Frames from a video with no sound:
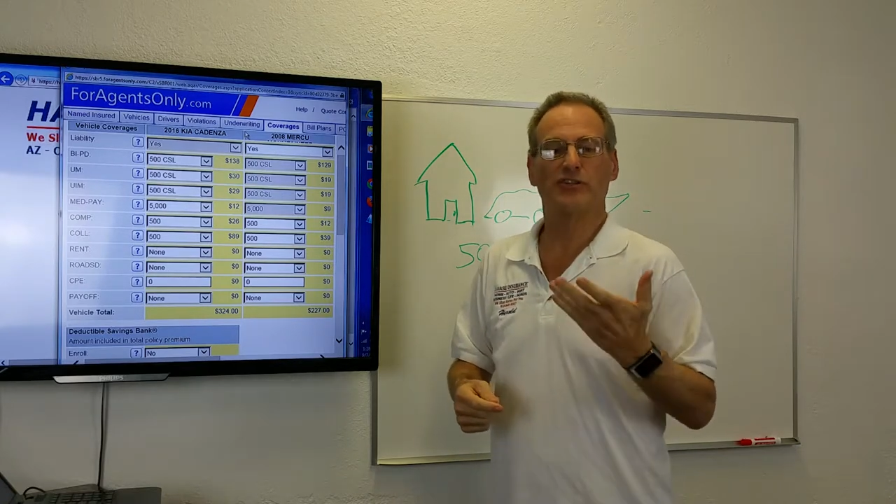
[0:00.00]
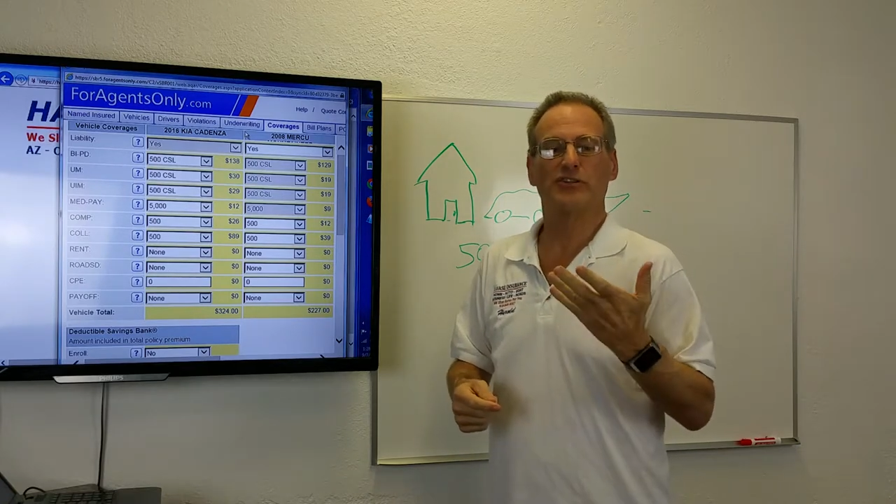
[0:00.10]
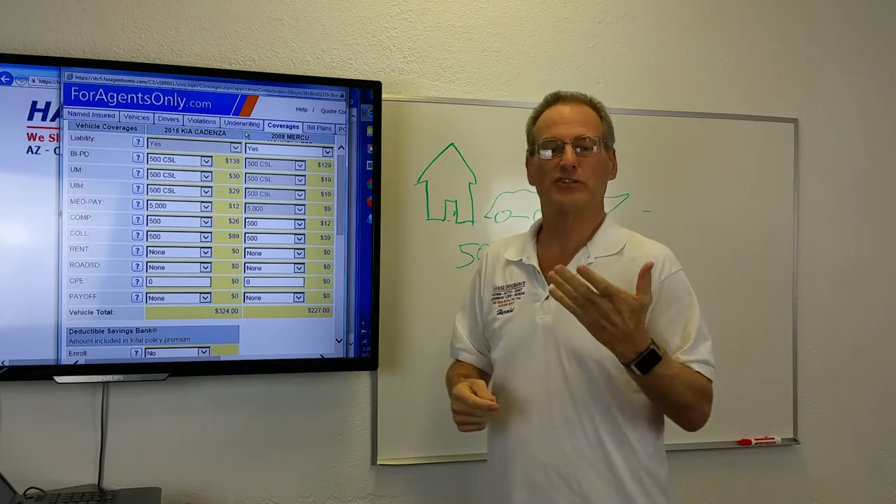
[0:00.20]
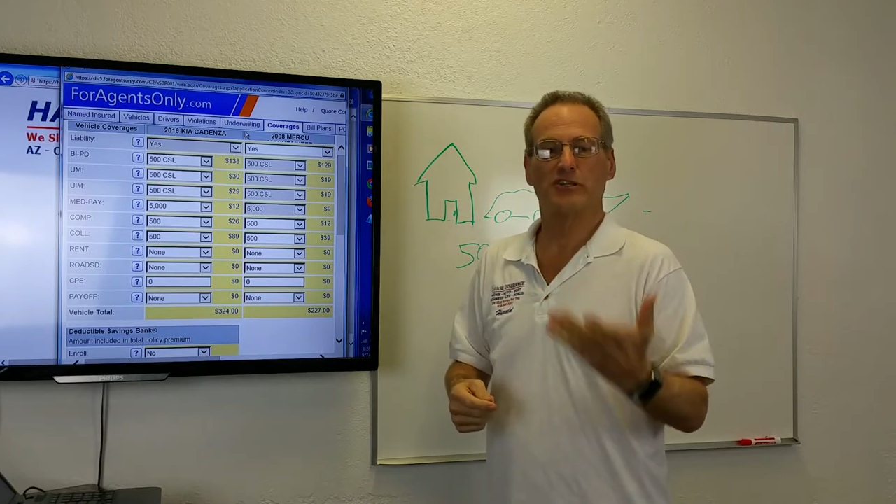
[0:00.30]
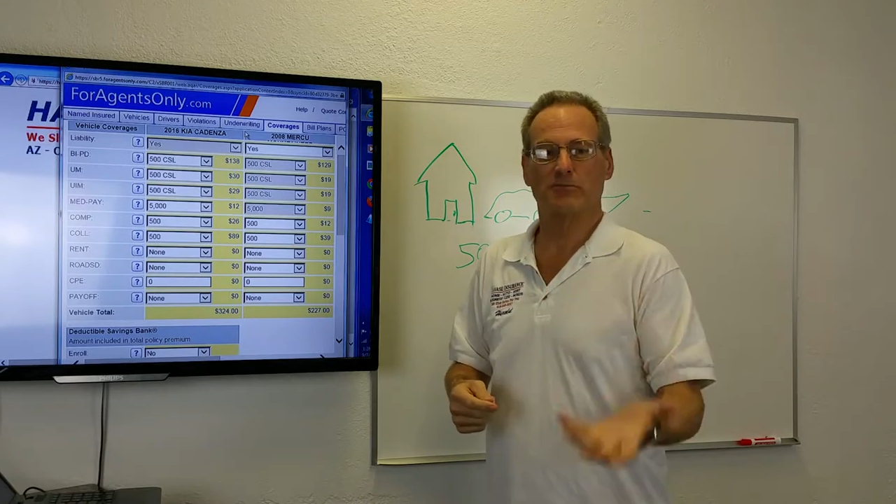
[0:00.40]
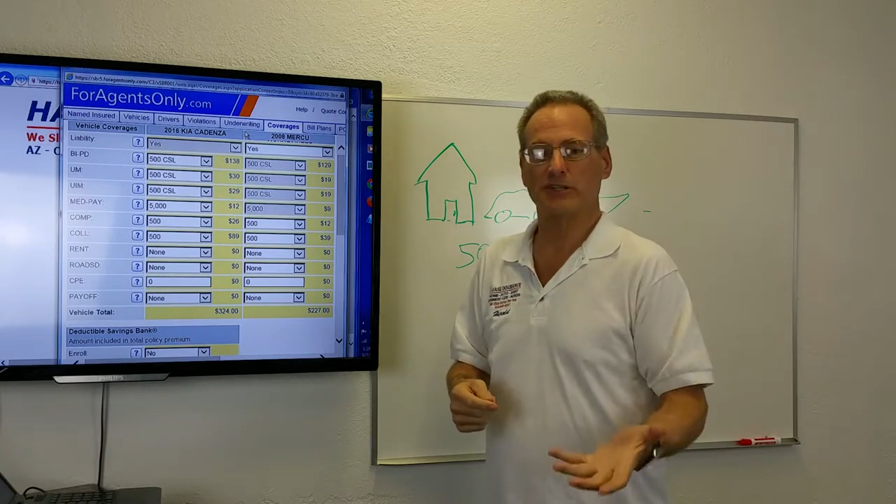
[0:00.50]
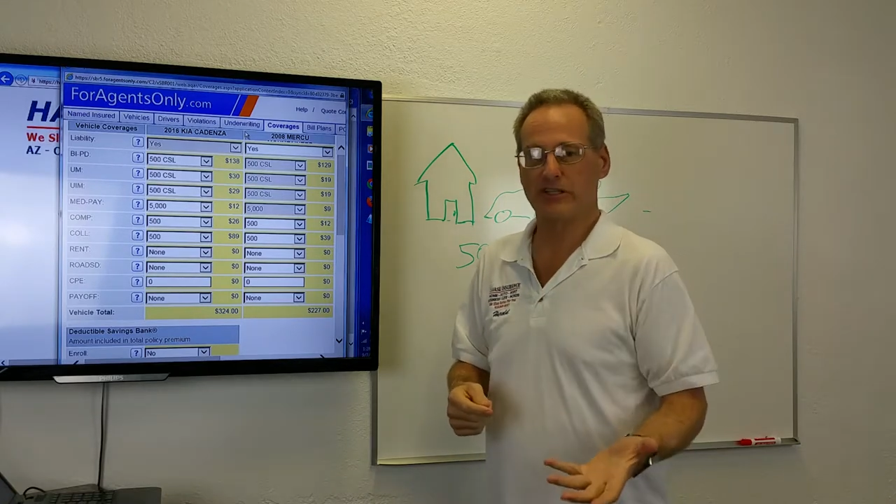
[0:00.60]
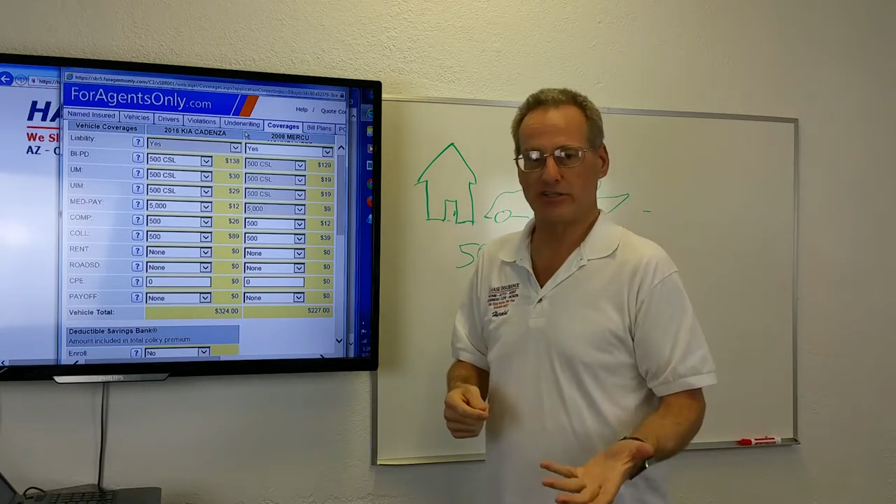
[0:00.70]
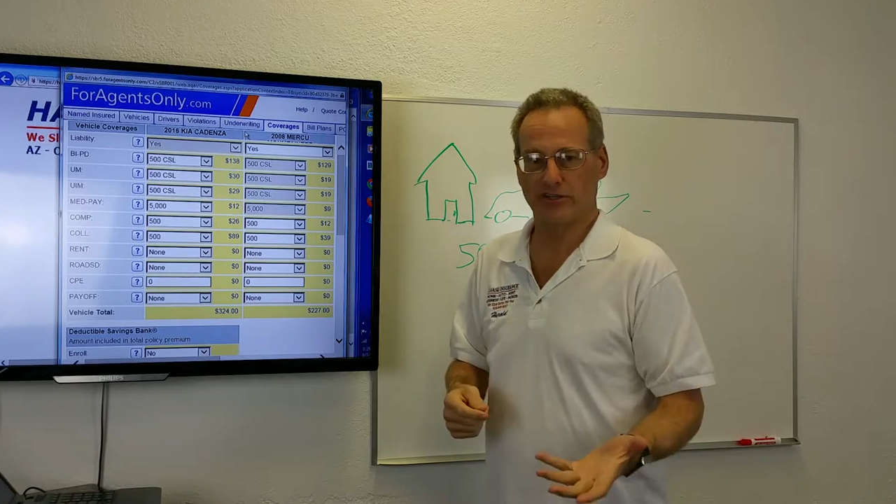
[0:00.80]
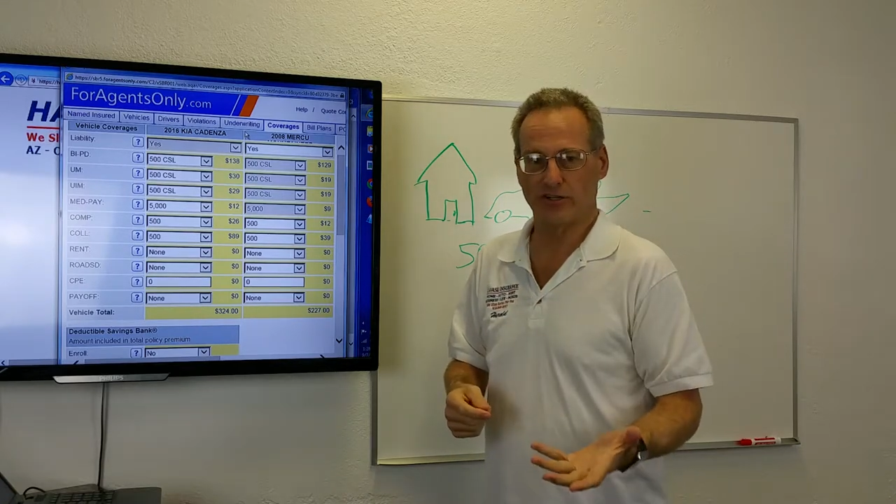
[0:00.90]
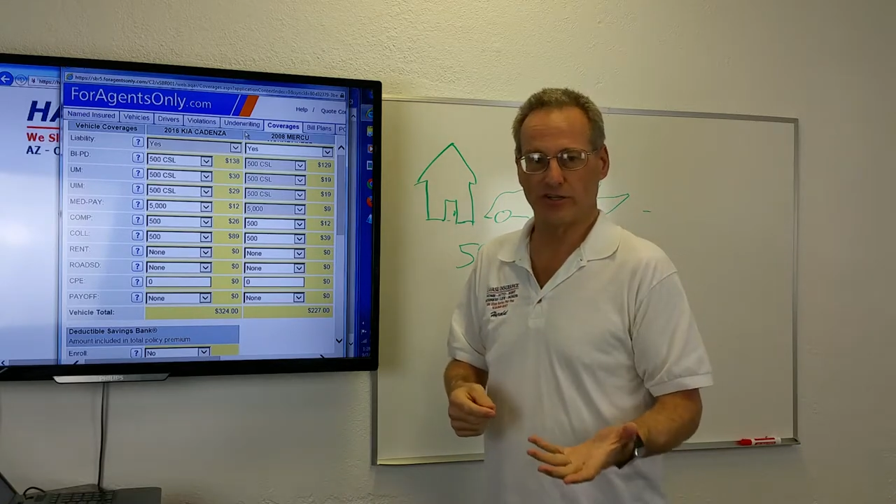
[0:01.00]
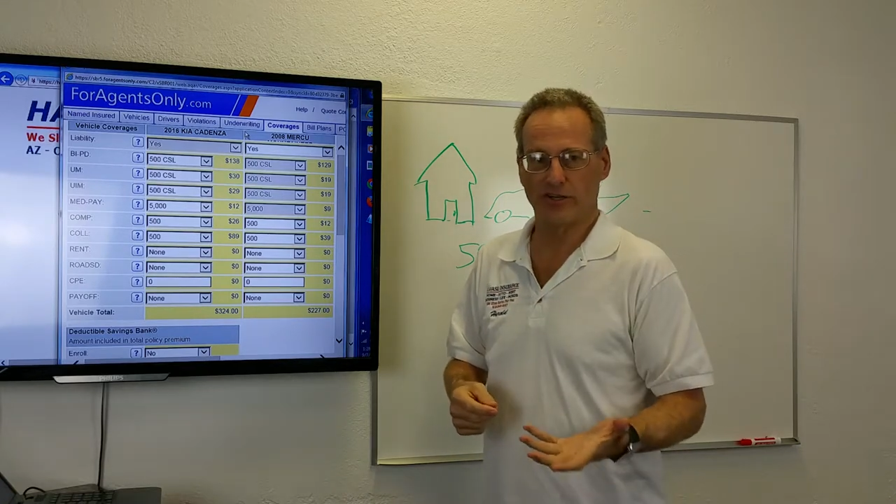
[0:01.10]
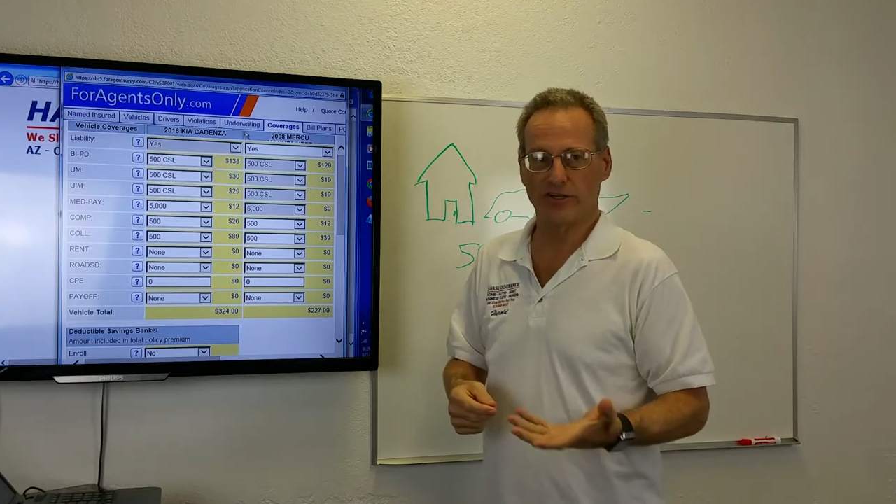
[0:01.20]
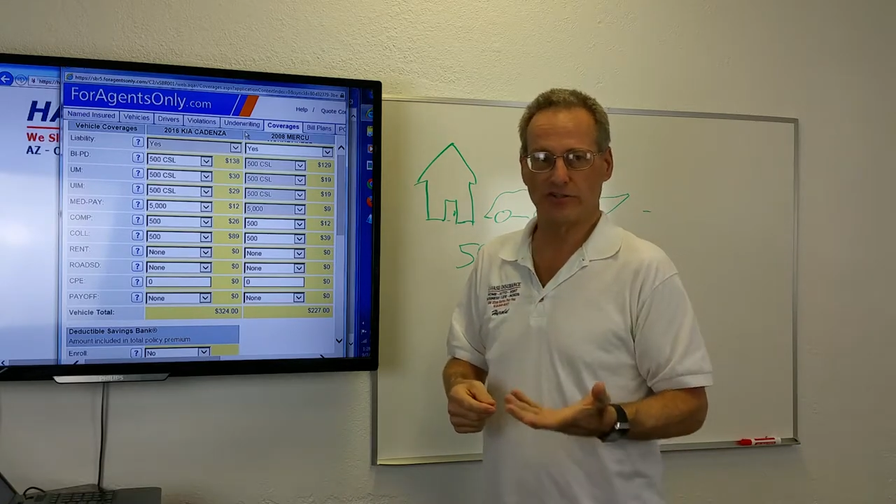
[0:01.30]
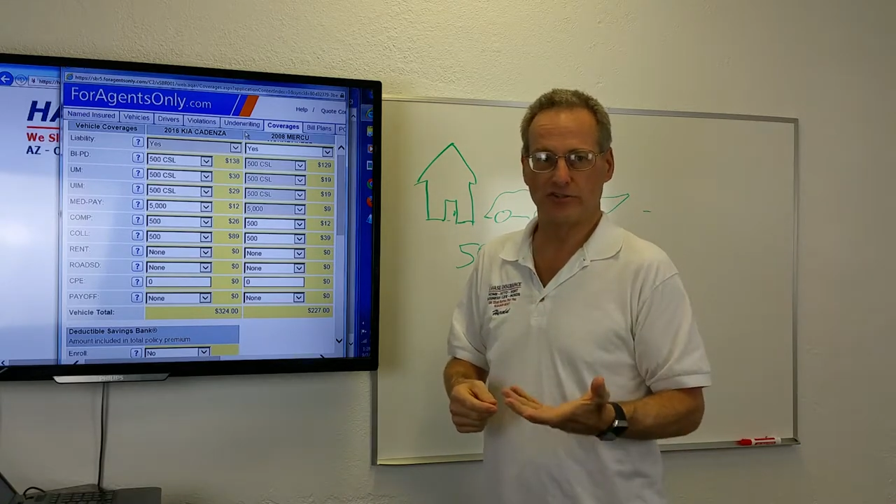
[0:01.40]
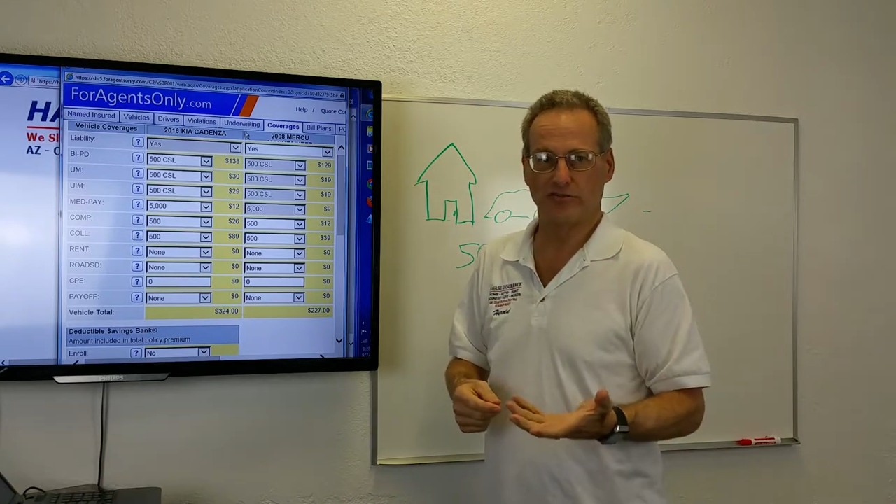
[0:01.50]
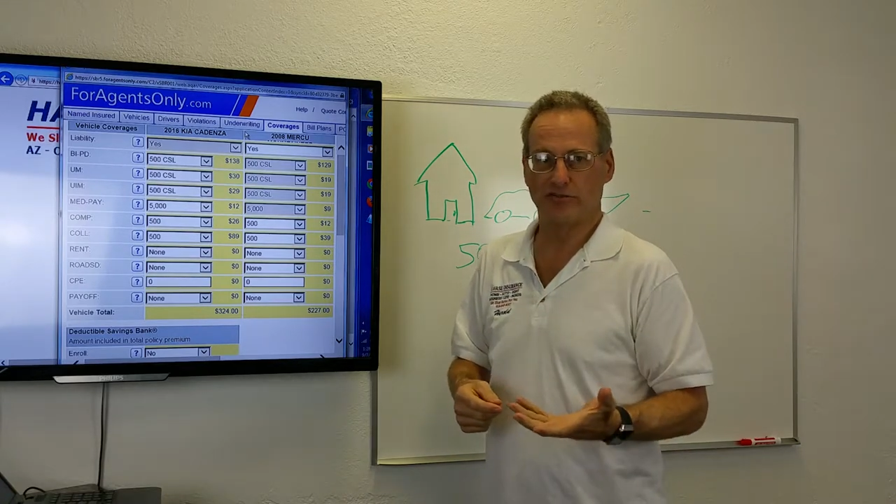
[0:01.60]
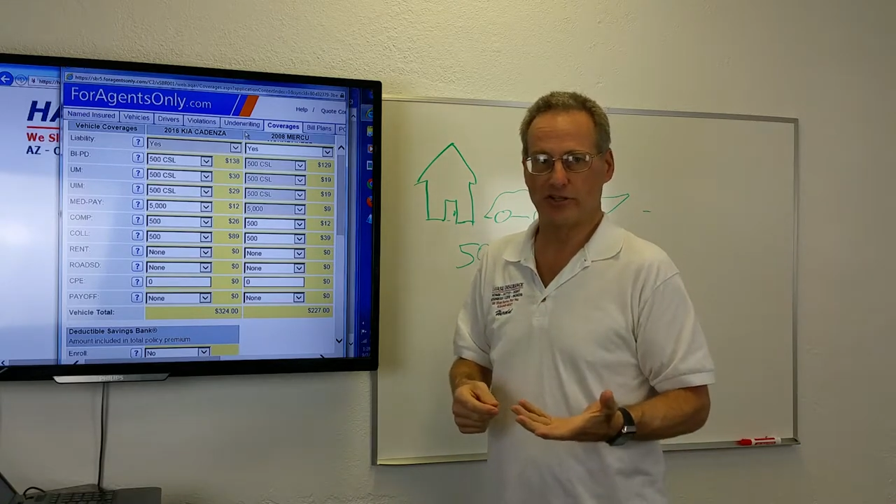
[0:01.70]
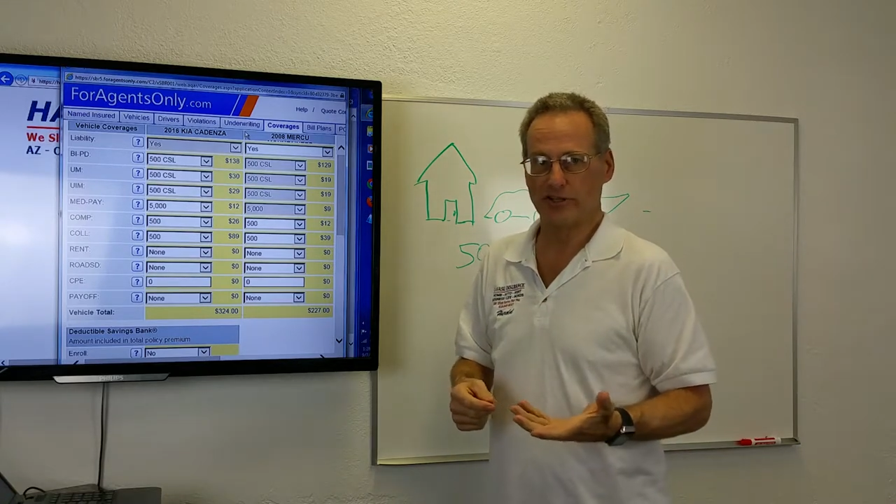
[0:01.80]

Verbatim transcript: someone gets hurt and it's your fault.